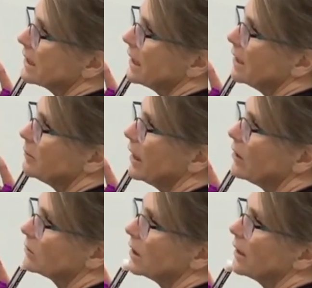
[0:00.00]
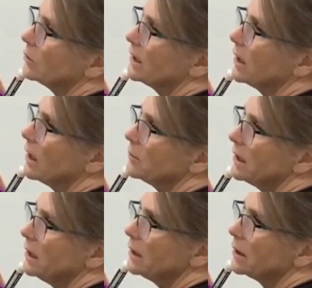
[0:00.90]
came out, I only come to
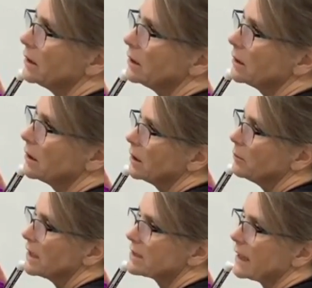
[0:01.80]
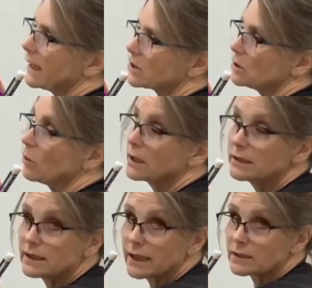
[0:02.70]
here because I actually
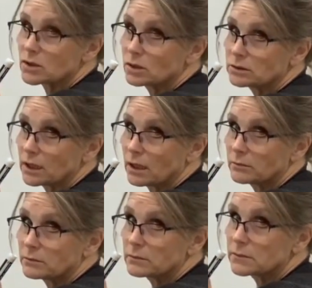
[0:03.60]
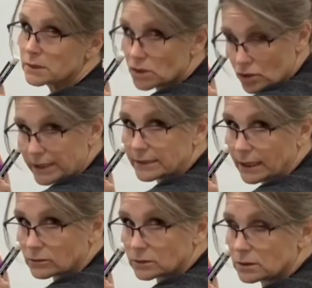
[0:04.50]
wanted the next curl to come straight
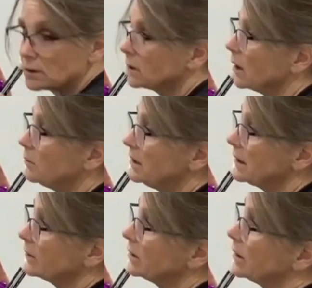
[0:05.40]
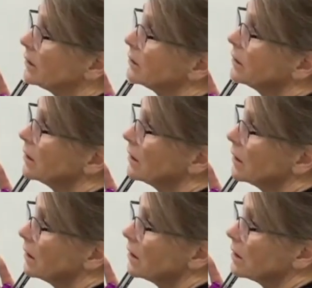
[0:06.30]
down and be down here.
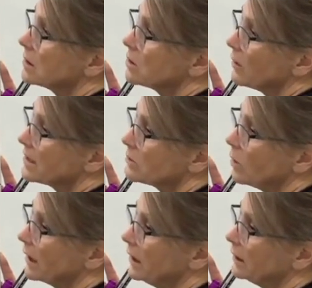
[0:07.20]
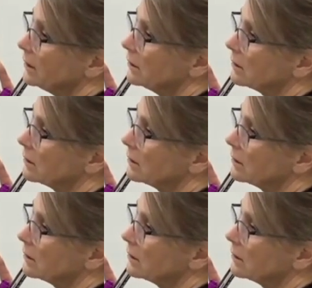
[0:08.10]
So I swung in,